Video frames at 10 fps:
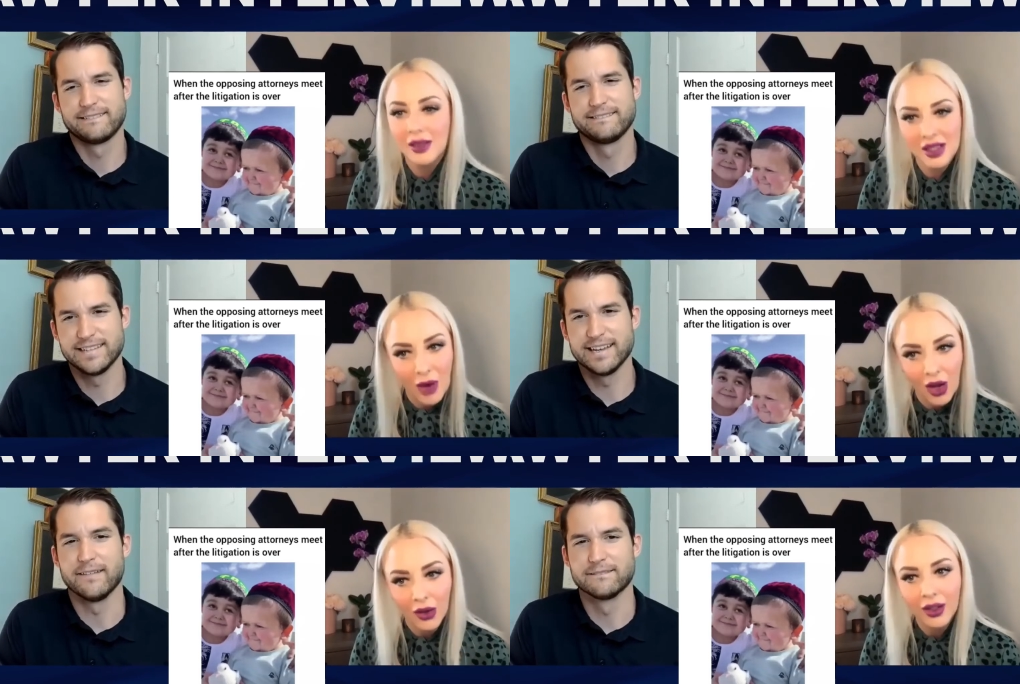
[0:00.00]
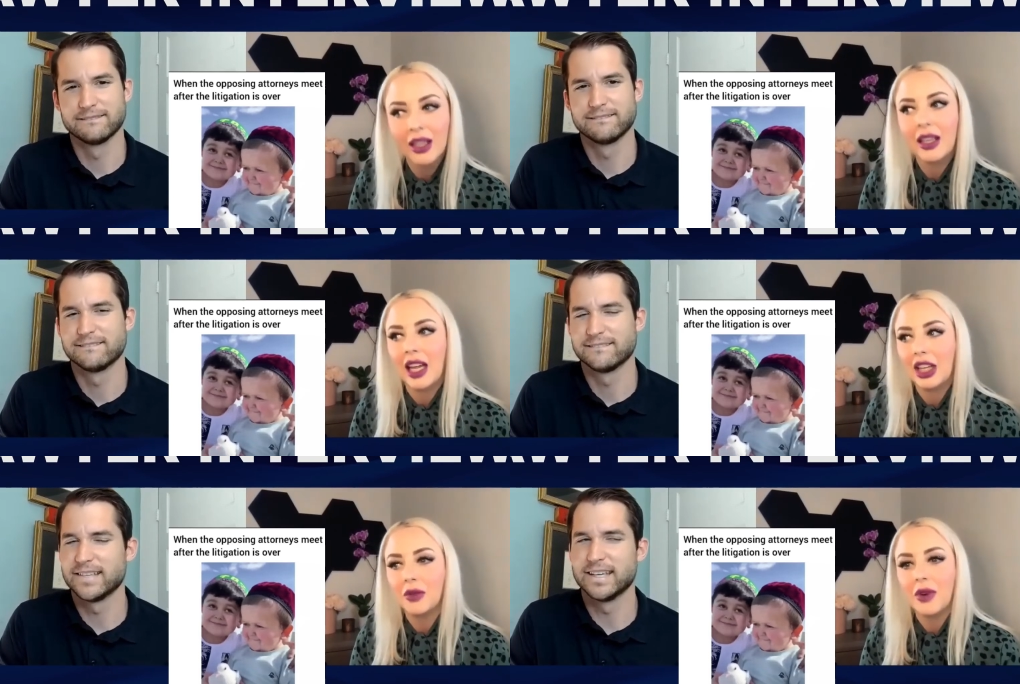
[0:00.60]
Speaker 1: is small. Yeah
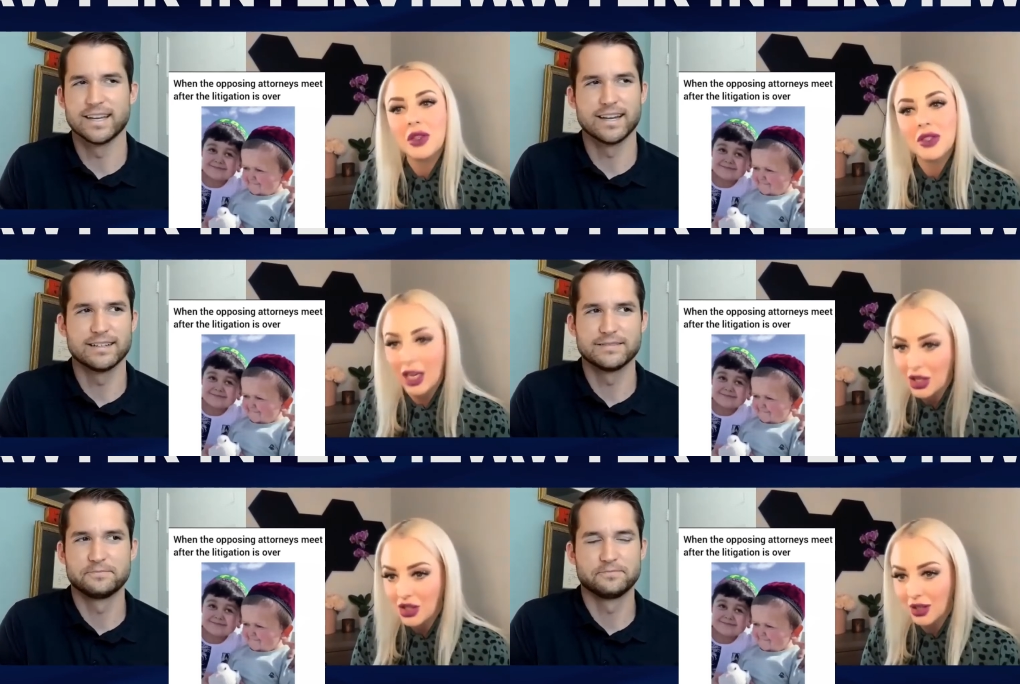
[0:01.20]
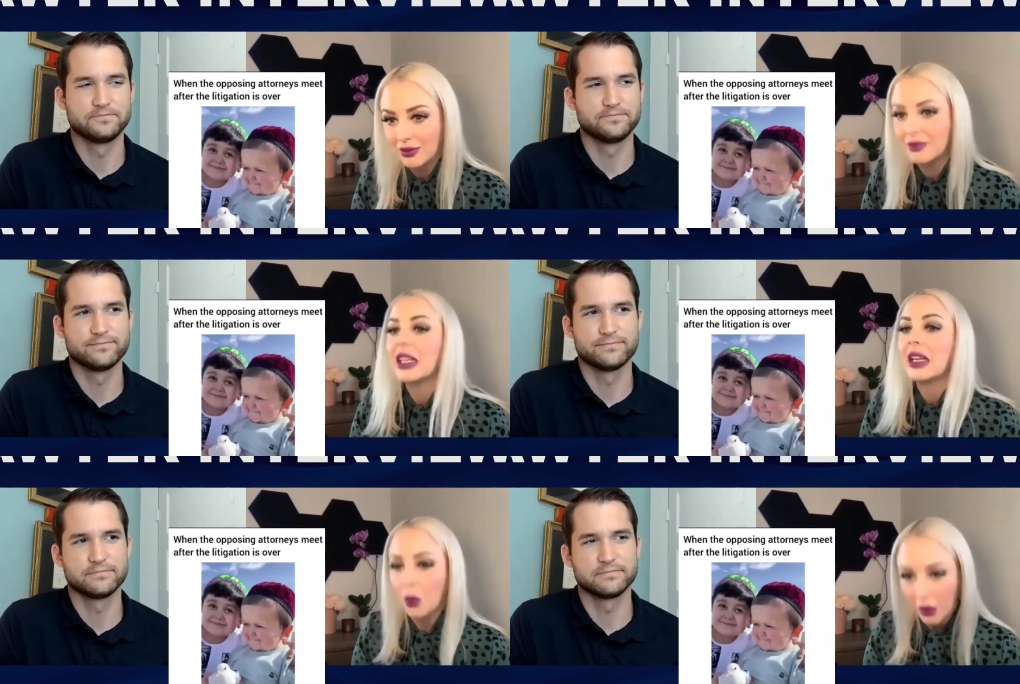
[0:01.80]
and your reputation
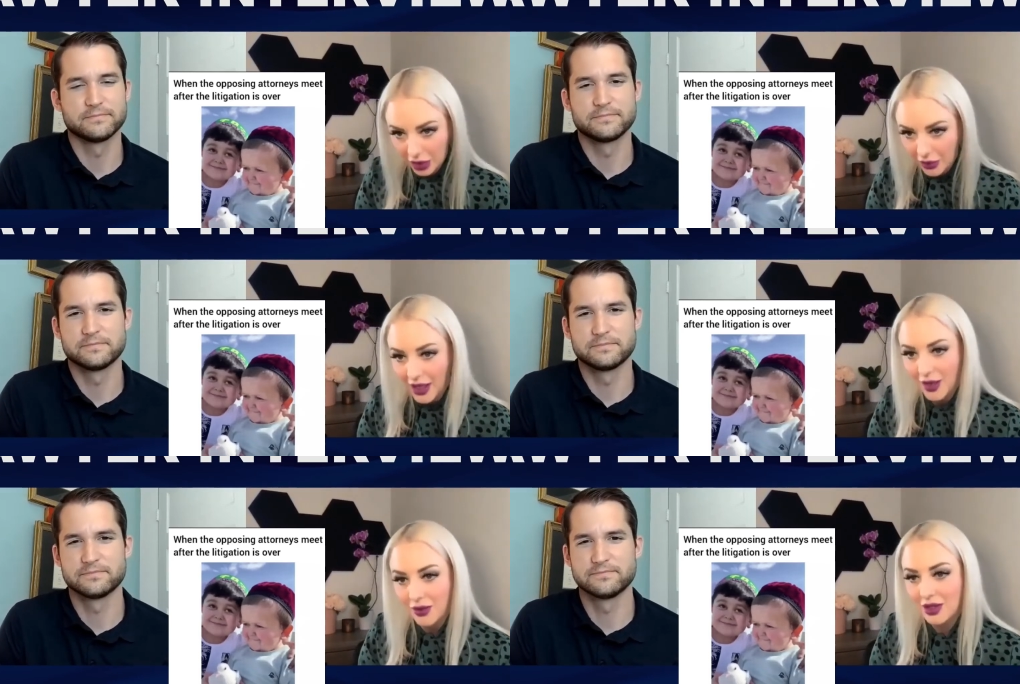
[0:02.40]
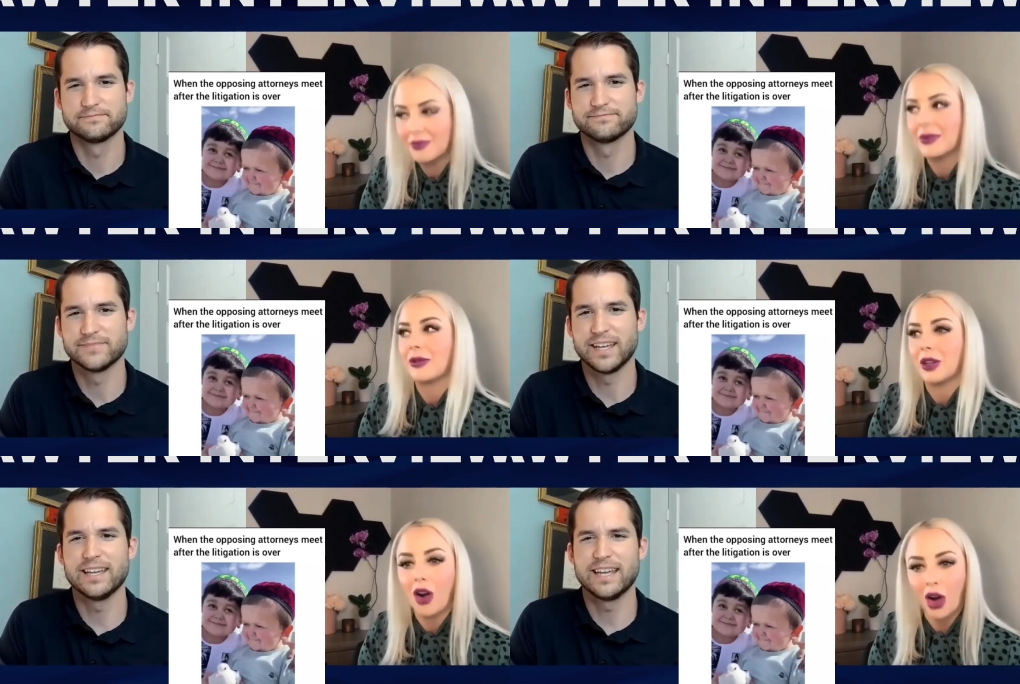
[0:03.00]
yeah. will get around
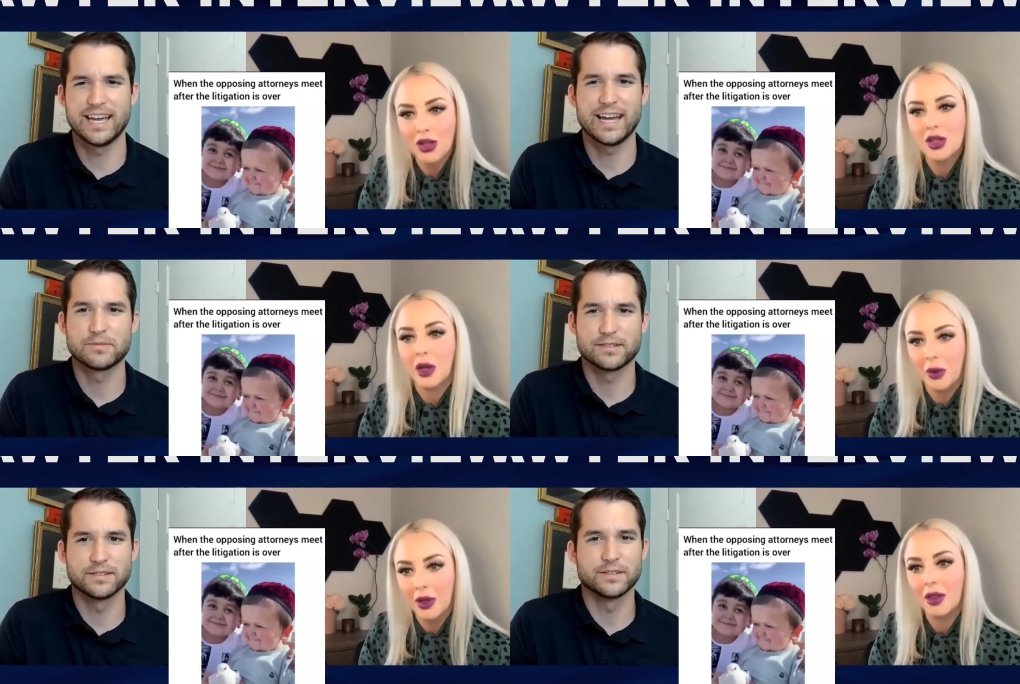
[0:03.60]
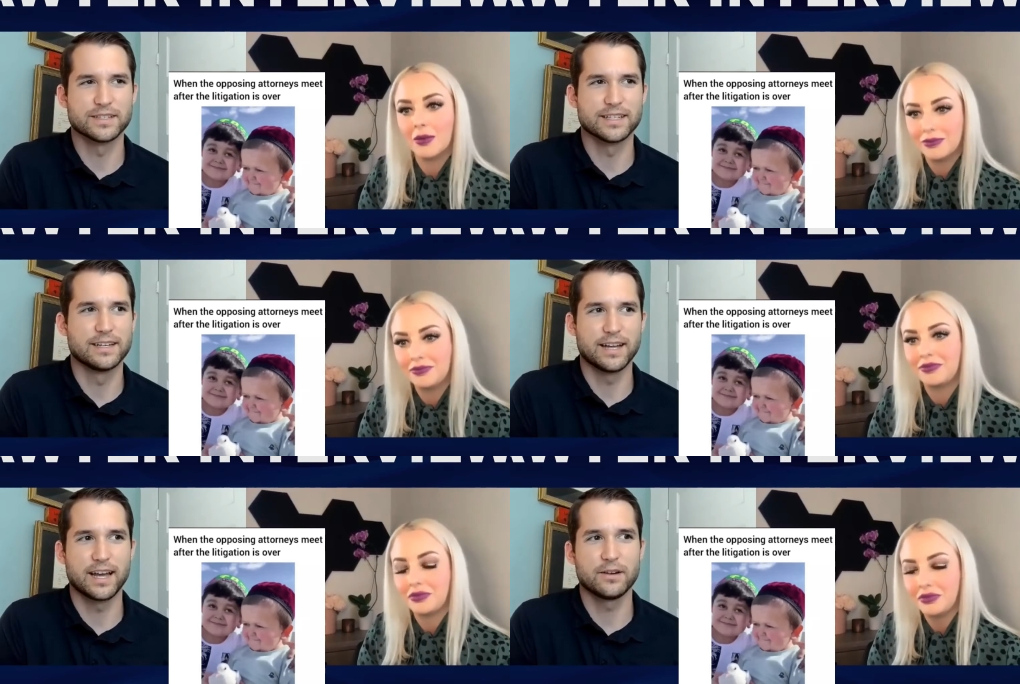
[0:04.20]
if you're hard. Yeah,
Speaker 2: absolutely.
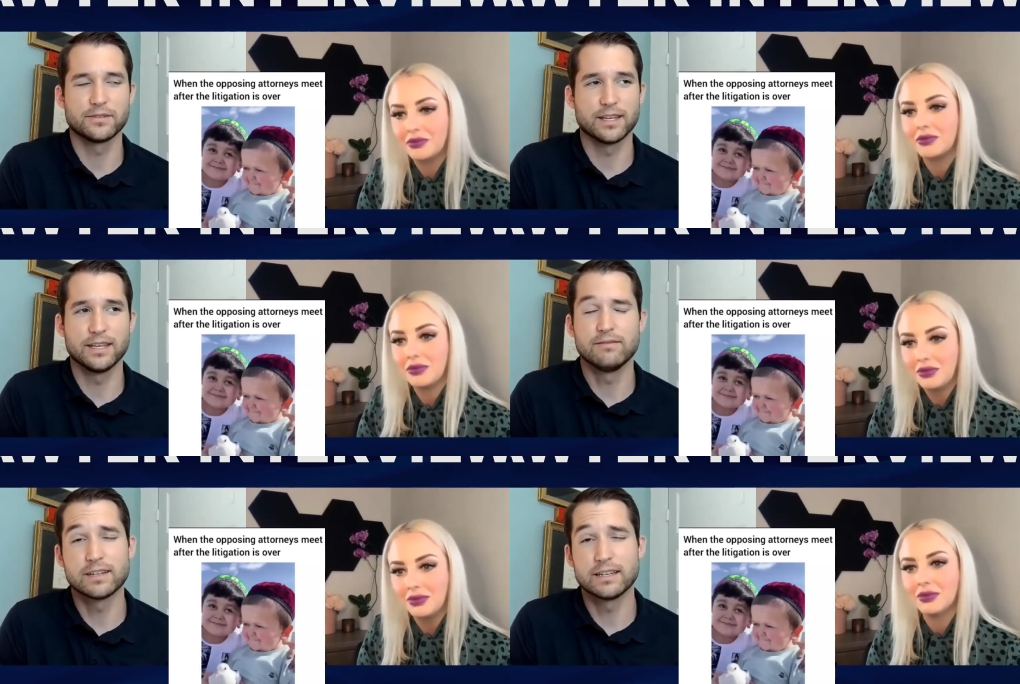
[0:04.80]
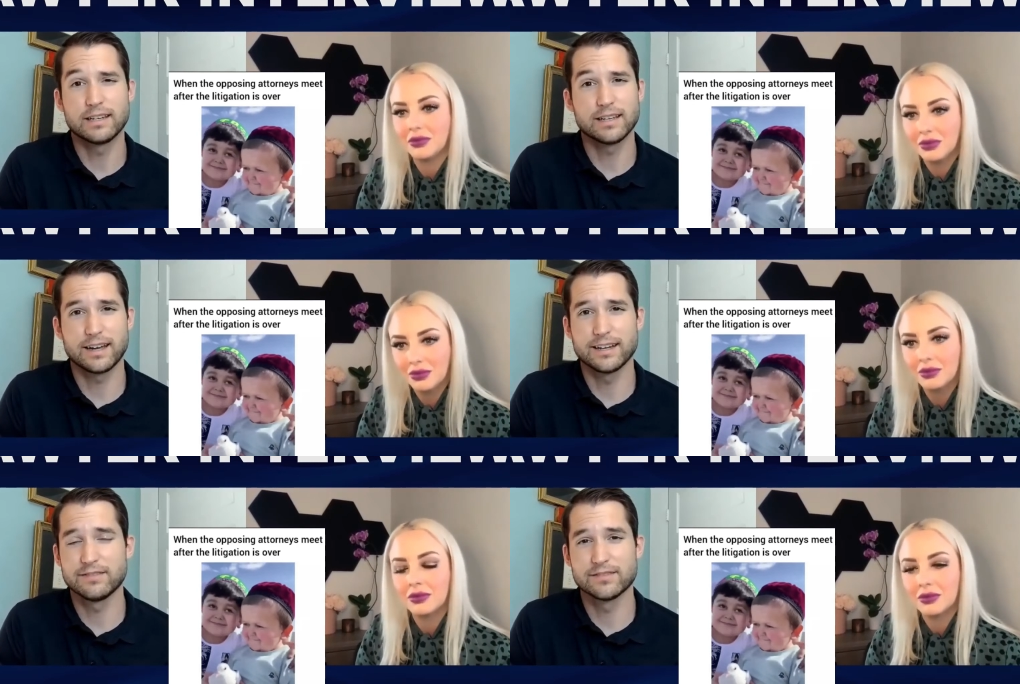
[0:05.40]
And how even
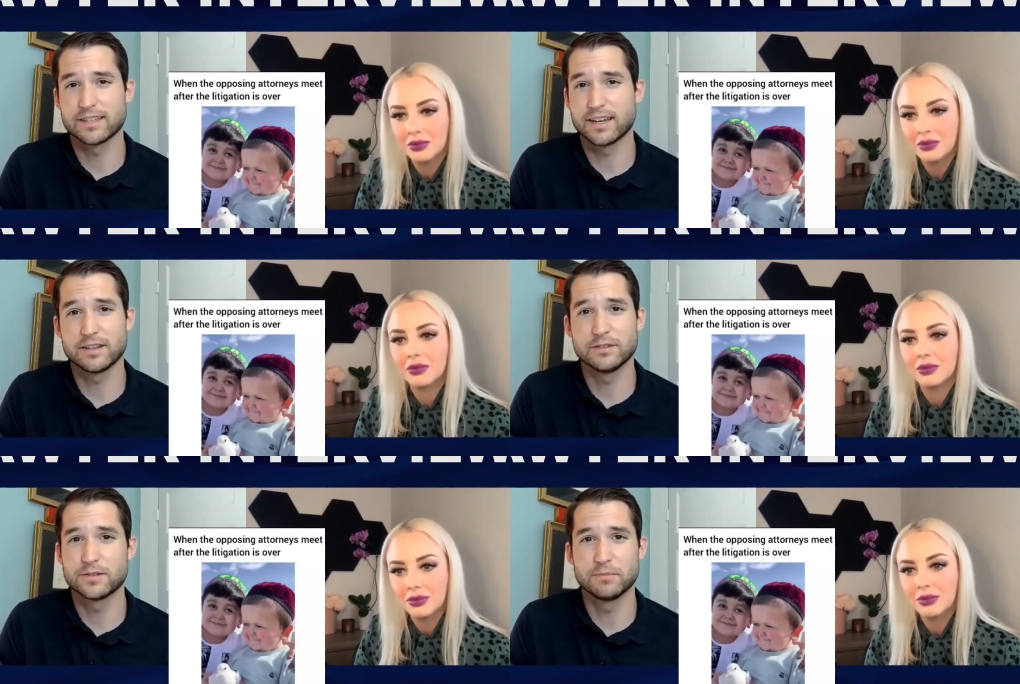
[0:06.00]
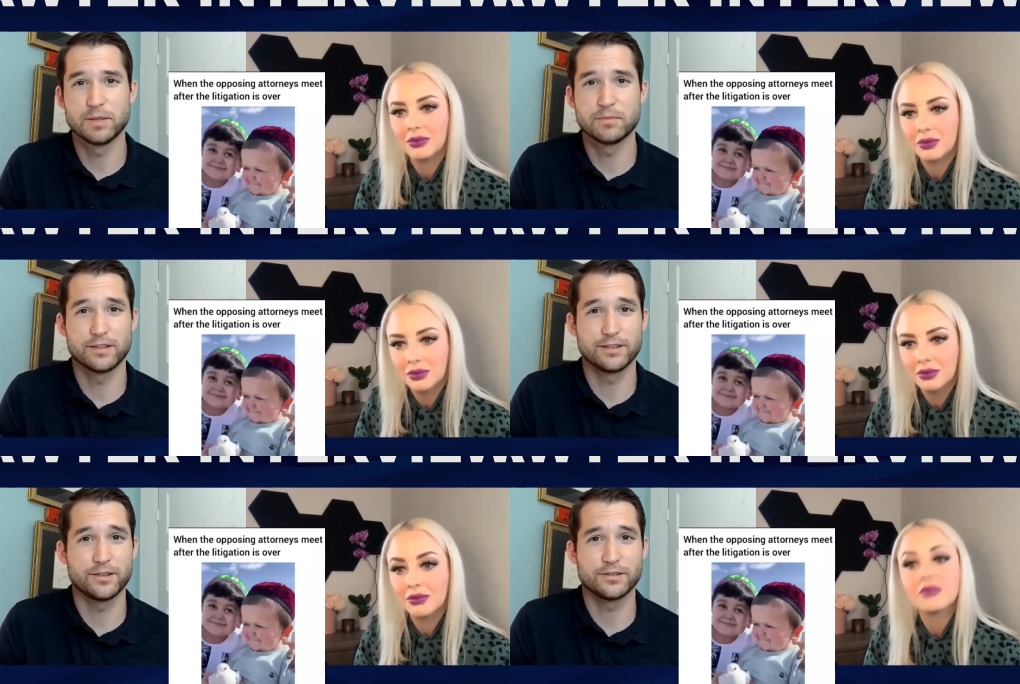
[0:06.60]
I'd even say how you treat
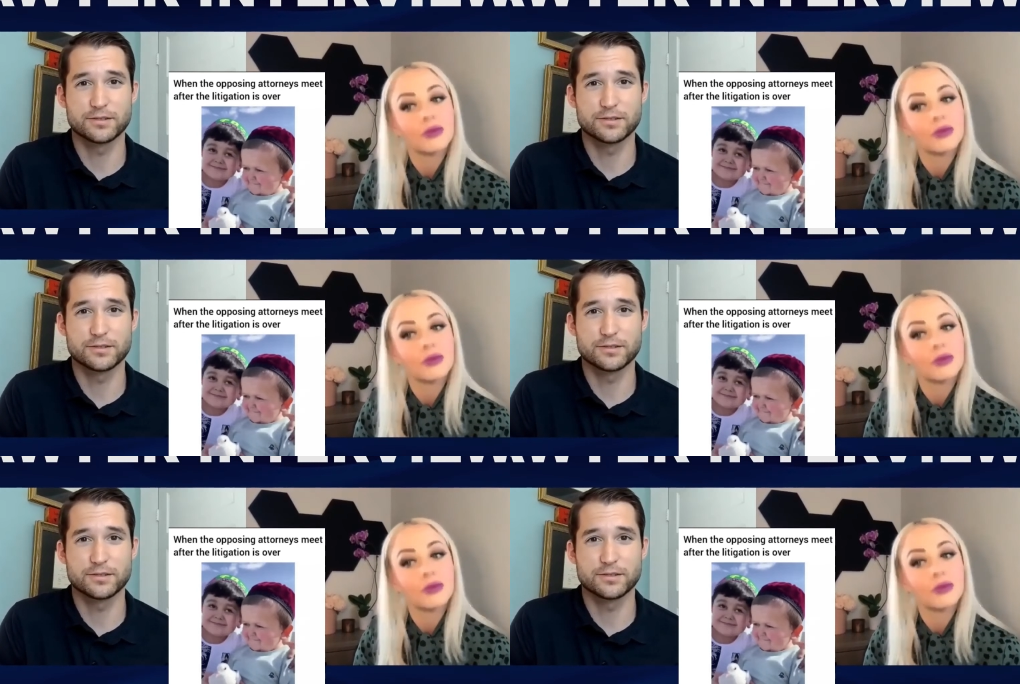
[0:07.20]
people in law